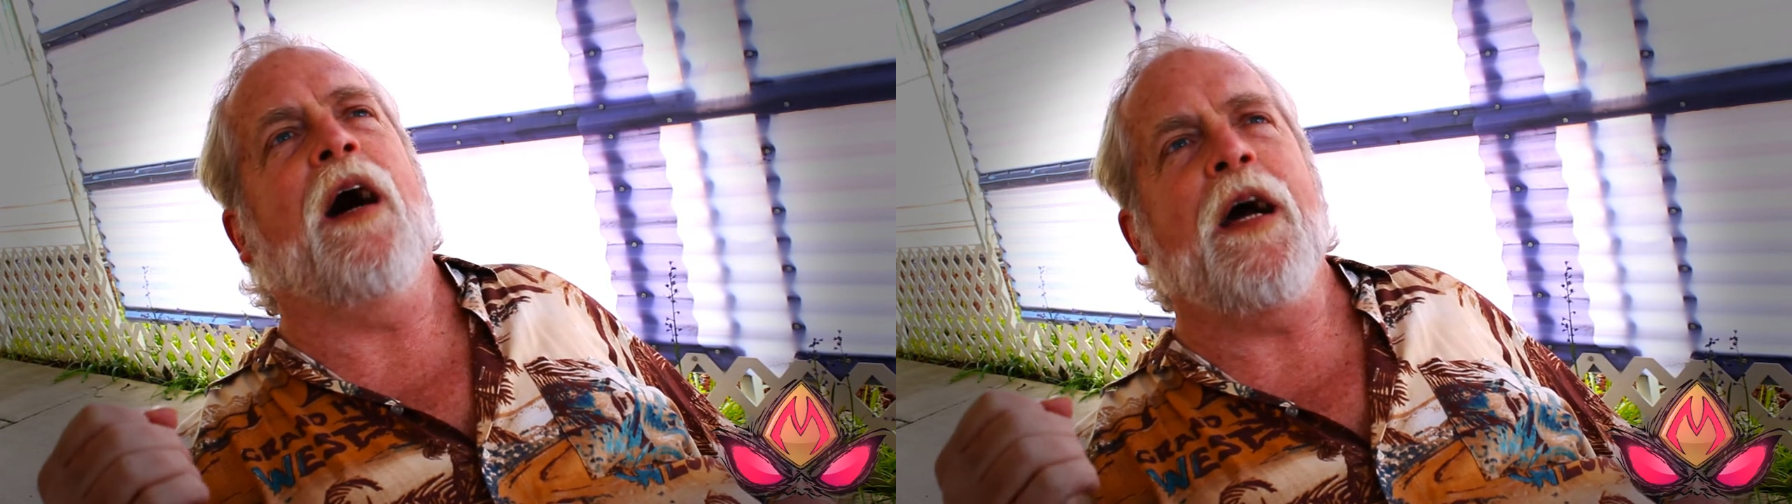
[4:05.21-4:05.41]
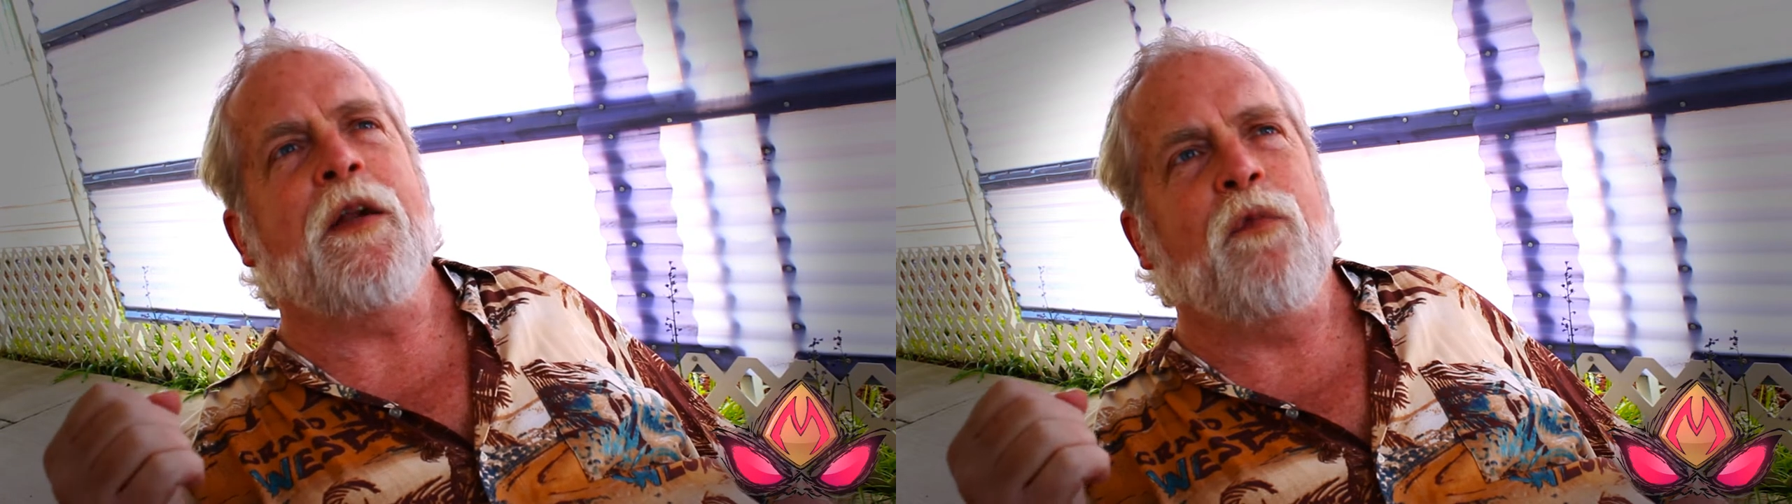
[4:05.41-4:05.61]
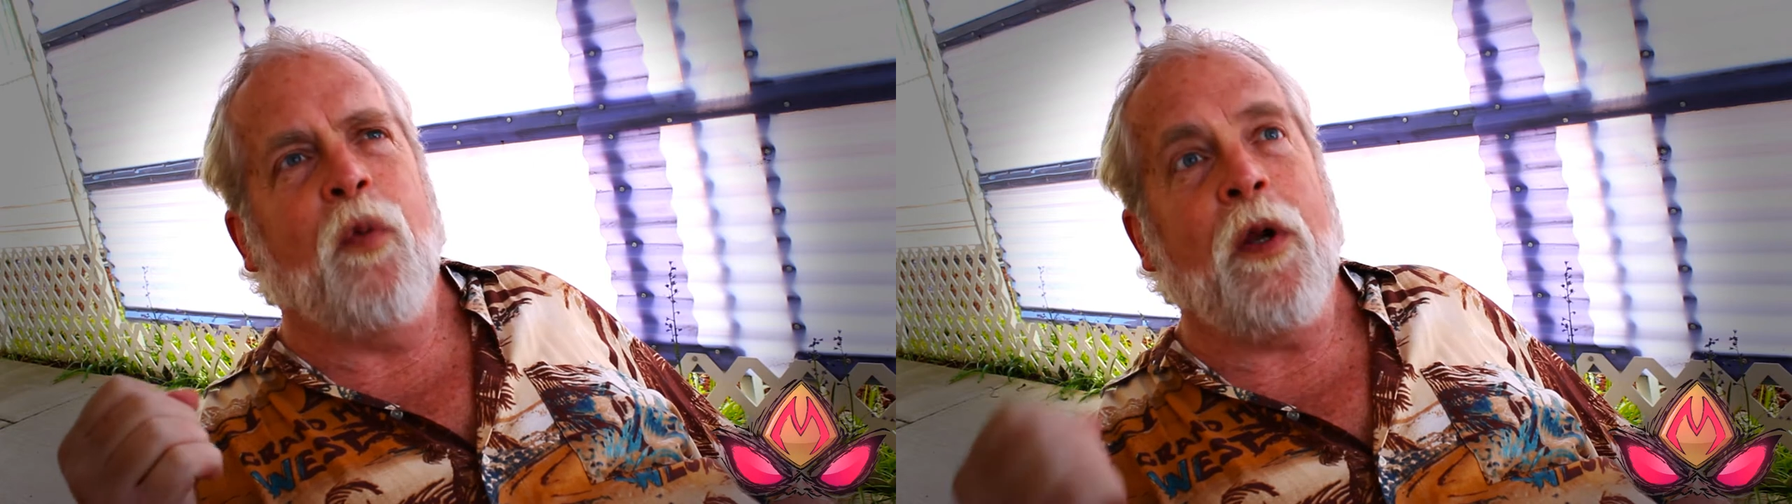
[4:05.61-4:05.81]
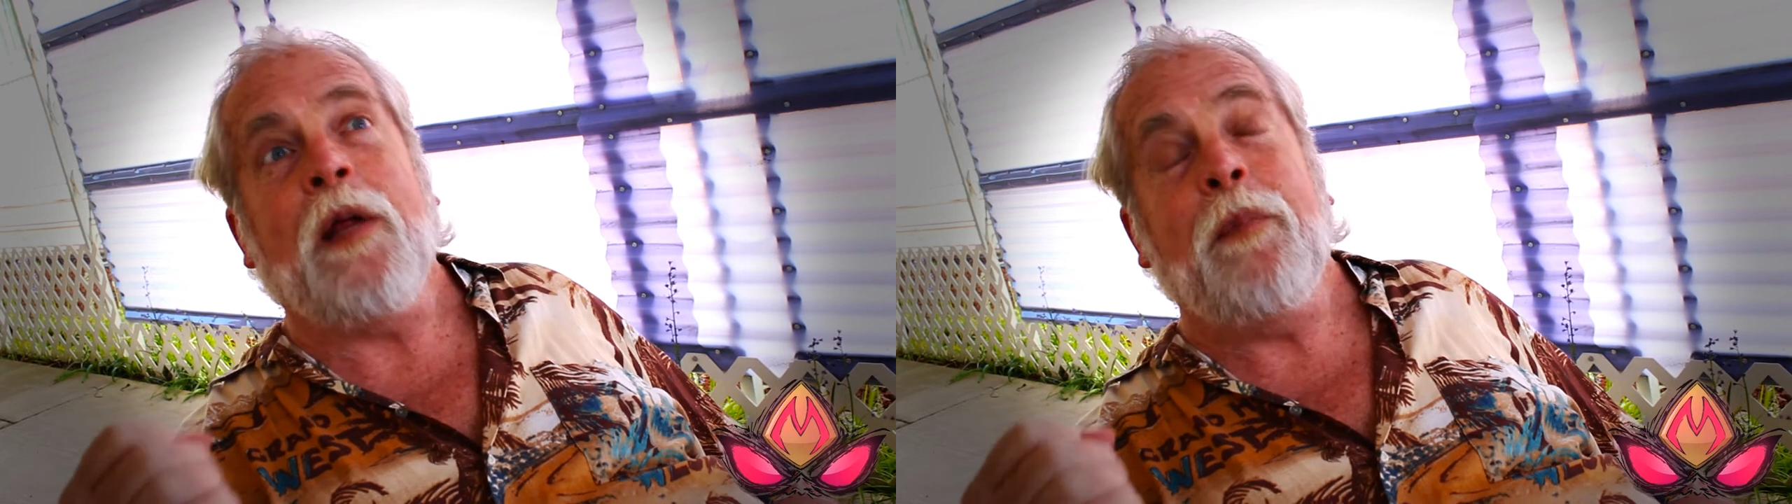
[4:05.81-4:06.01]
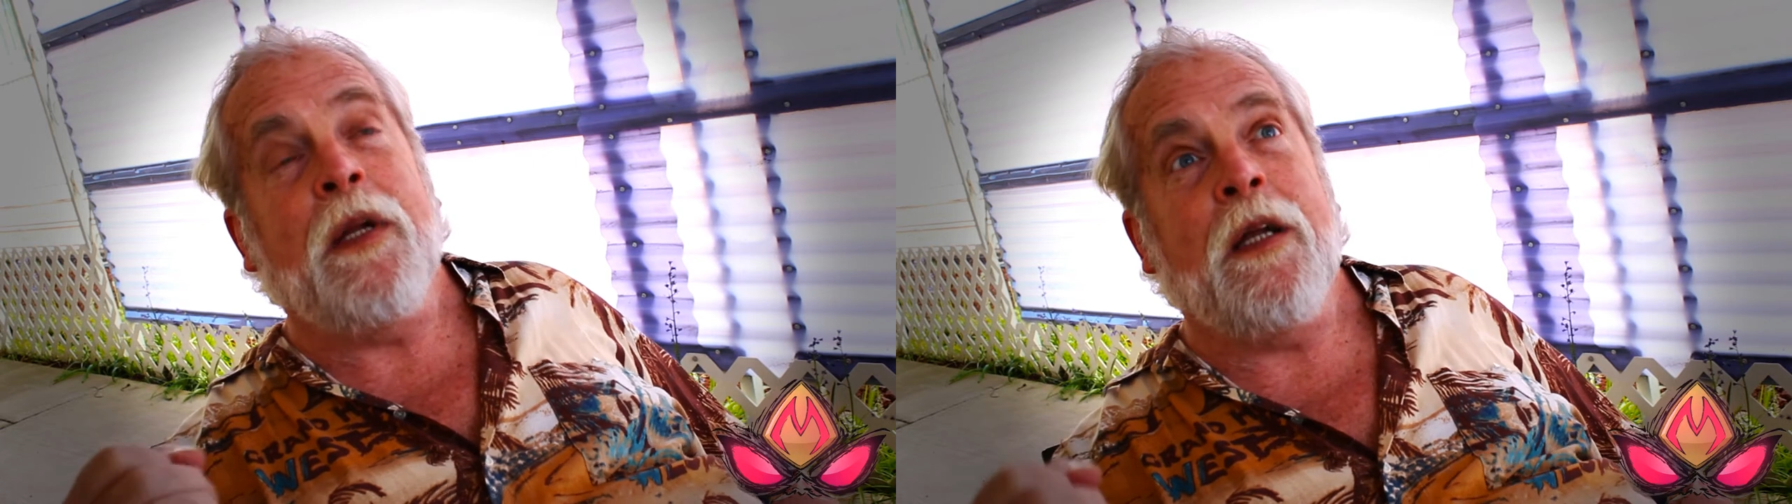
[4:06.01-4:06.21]
I had
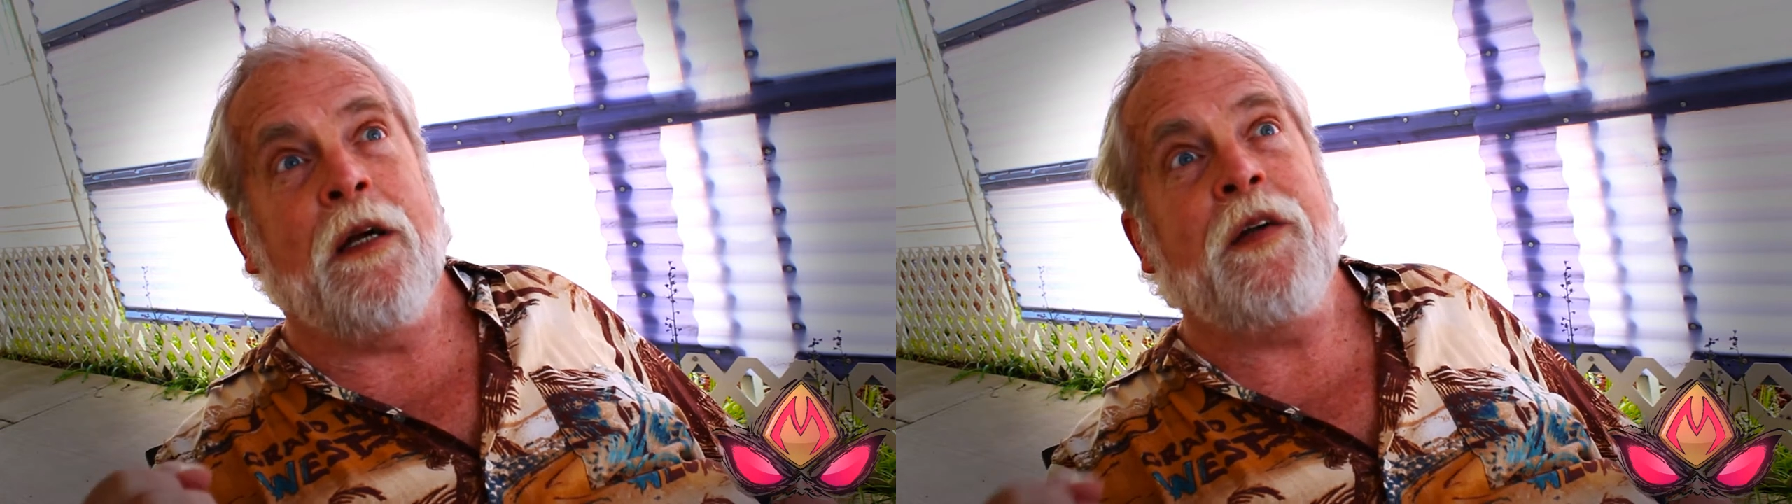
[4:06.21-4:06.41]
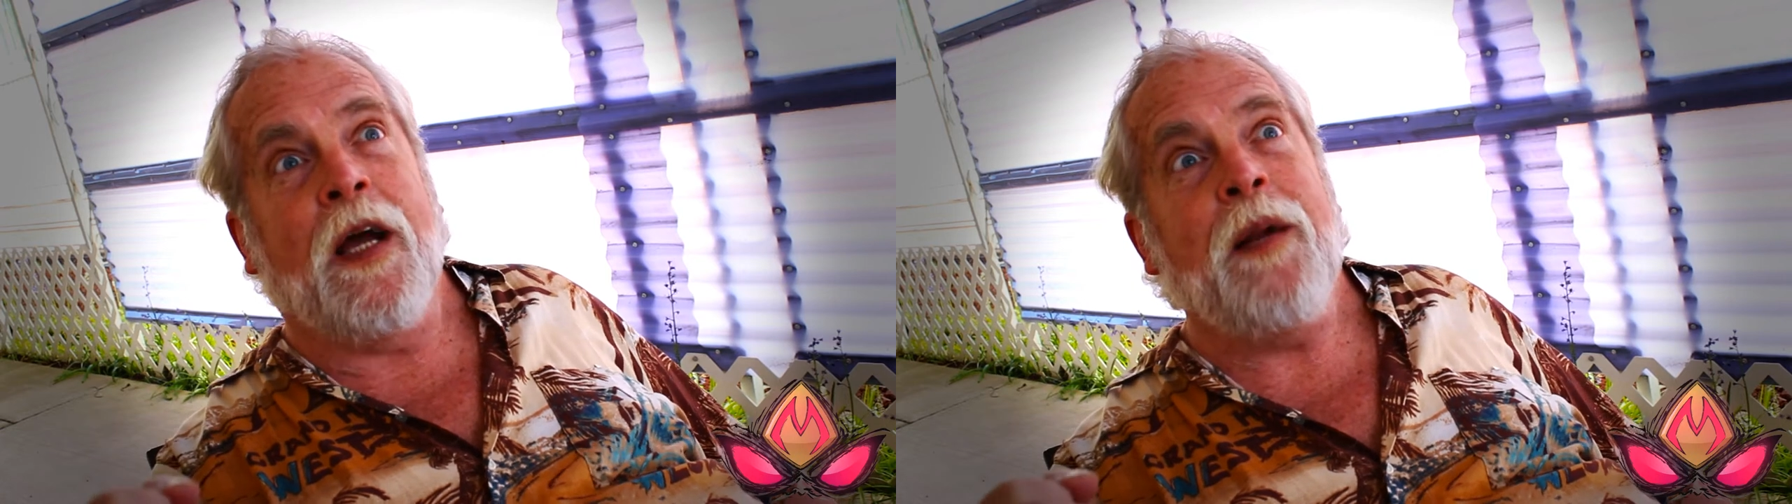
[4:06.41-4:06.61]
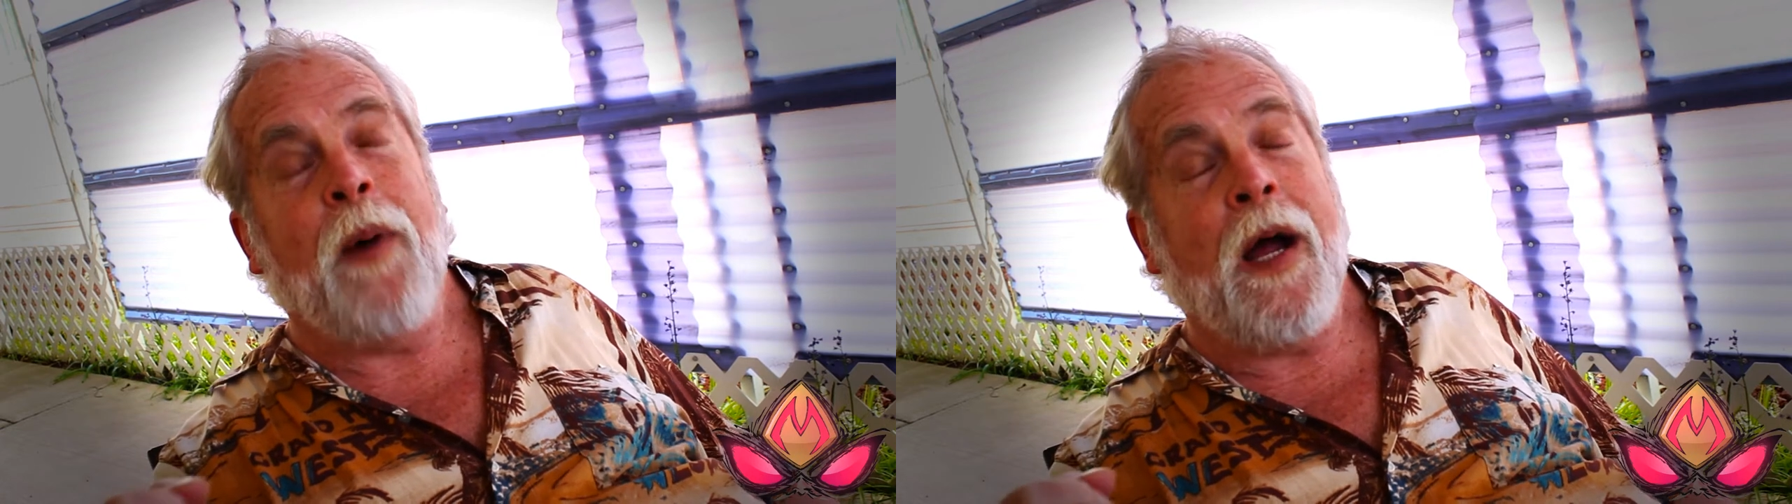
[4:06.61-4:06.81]
really been entertained